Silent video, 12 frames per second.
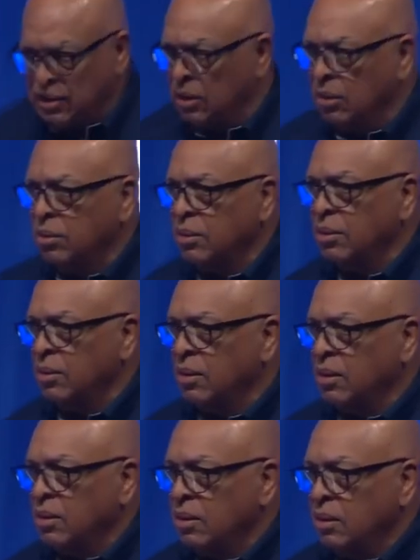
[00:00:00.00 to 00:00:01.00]
I do.
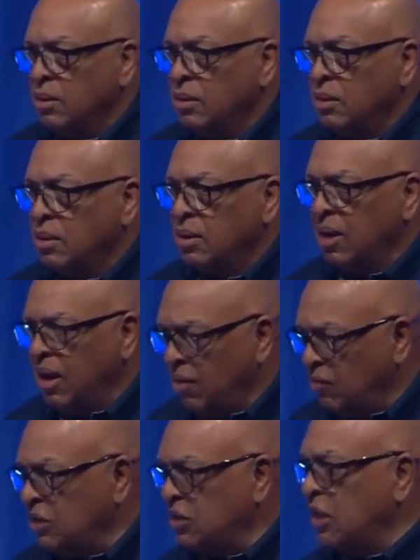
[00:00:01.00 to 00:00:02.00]

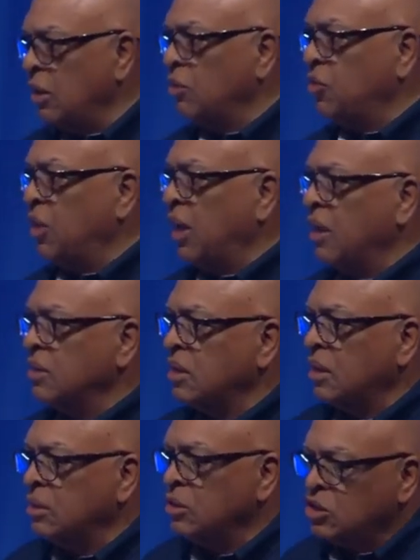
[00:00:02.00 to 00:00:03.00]
Every single thing
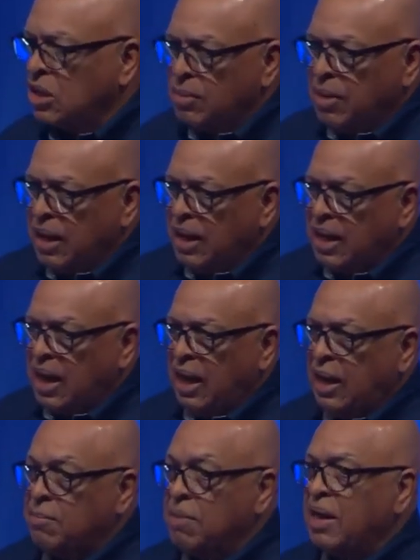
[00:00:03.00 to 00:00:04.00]
else I do. Somebody
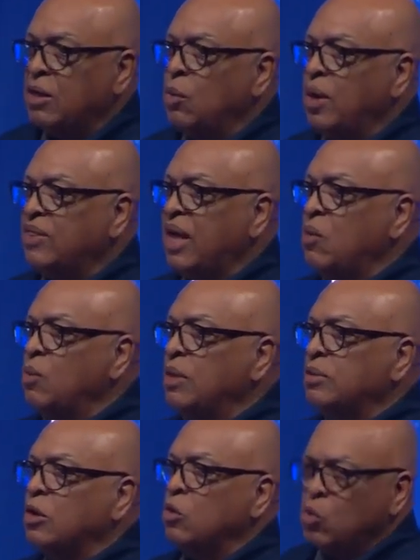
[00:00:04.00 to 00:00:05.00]
can, and by the way, they
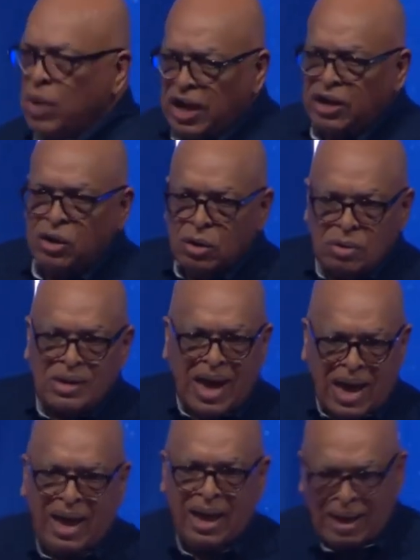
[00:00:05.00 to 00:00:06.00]
will do when you
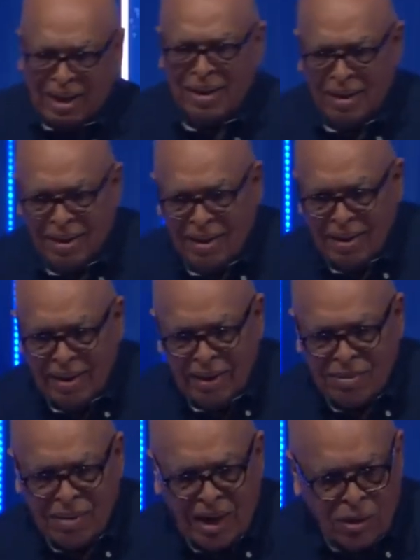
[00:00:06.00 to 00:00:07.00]
die.
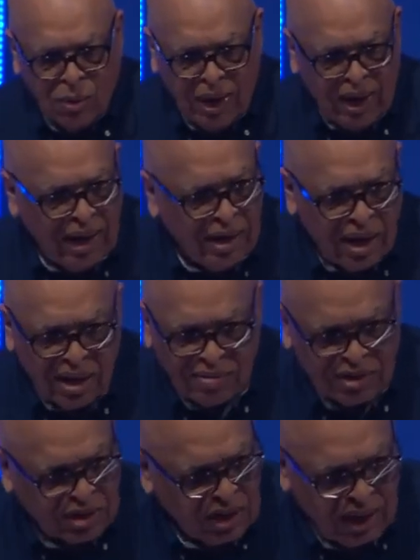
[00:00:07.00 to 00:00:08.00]
And by the way, ain't none
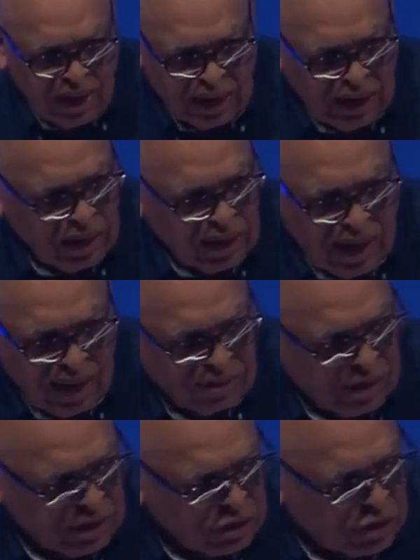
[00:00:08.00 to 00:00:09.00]
of us getting out of here
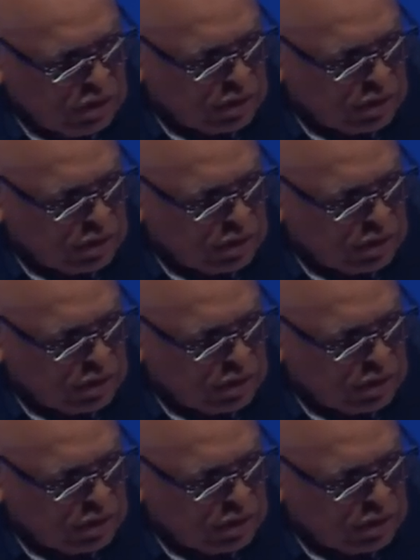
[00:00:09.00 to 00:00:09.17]
alive unless